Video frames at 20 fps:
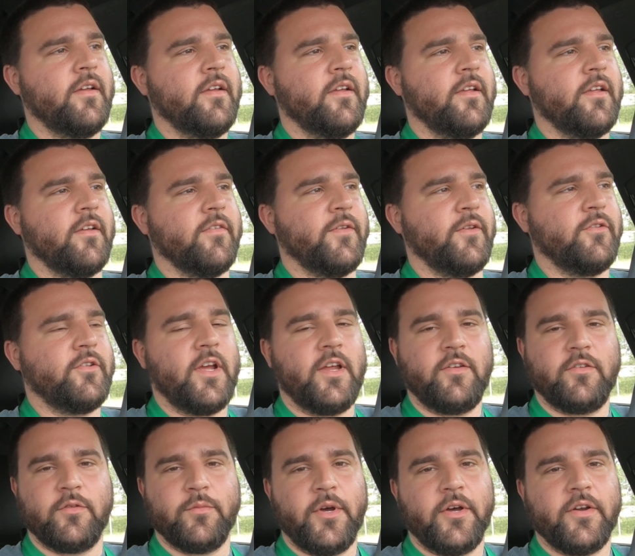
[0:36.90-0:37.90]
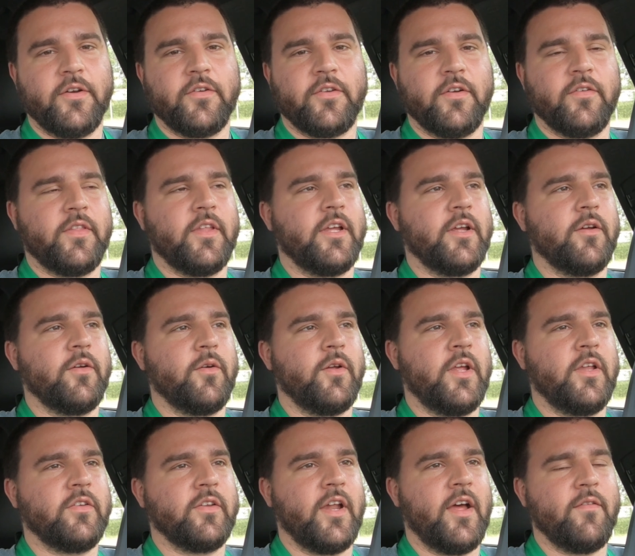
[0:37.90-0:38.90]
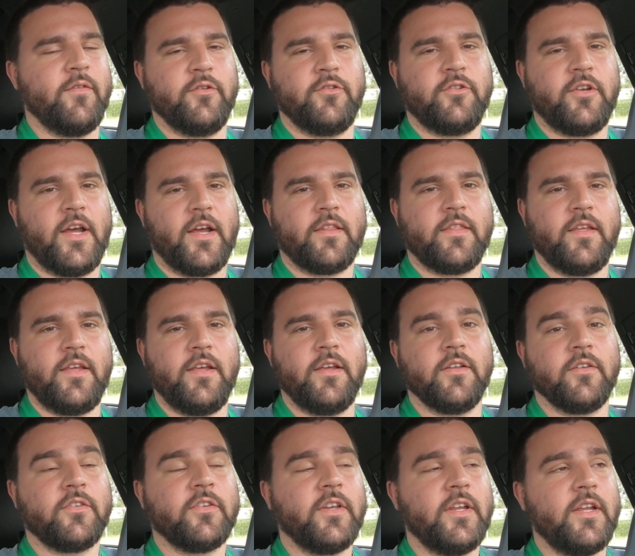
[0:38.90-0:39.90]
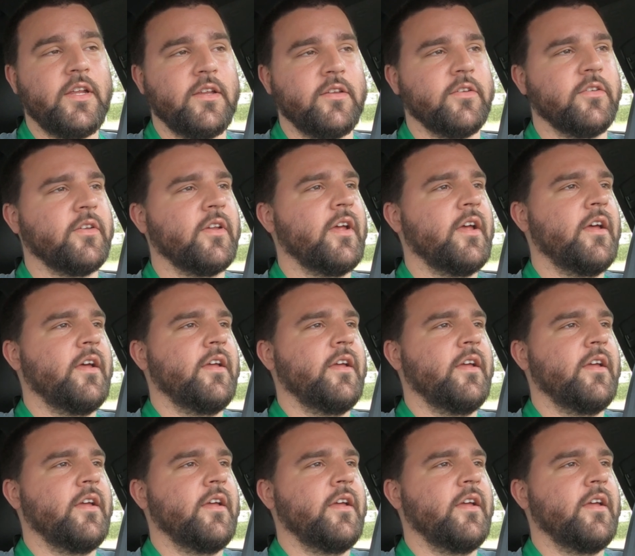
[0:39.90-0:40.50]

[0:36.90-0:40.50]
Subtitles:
if you change the motors and everything, he said, have you checked the ESCs?